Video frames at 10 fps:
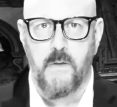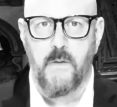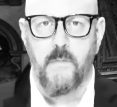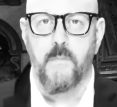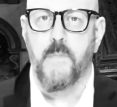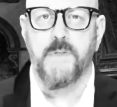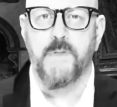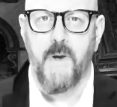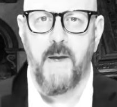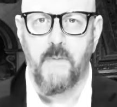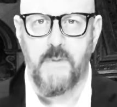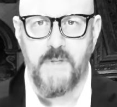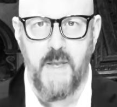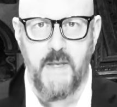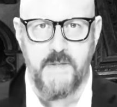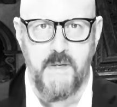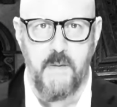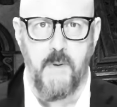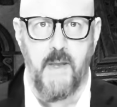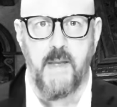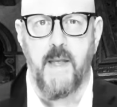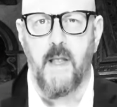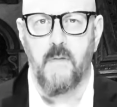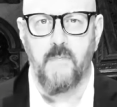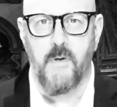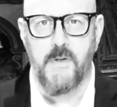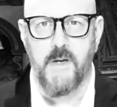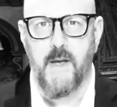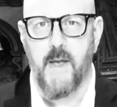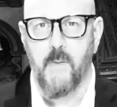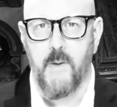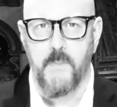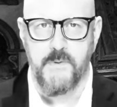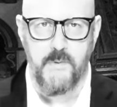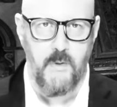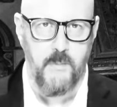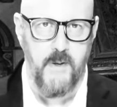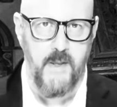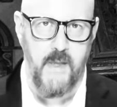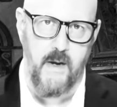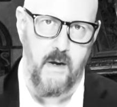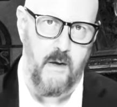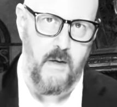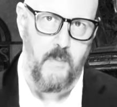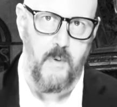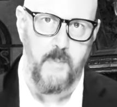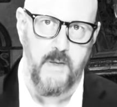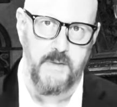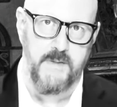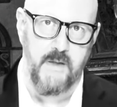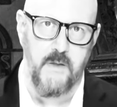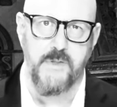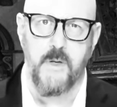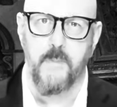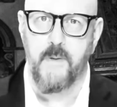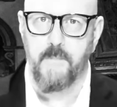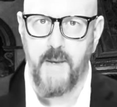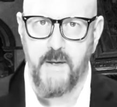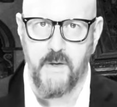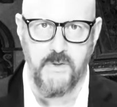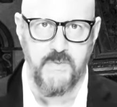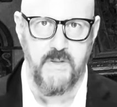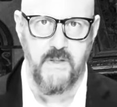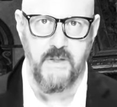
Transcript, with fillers: Miss Crane was last seen by a California highway patrolman at an automobile dealership in Bakersfield.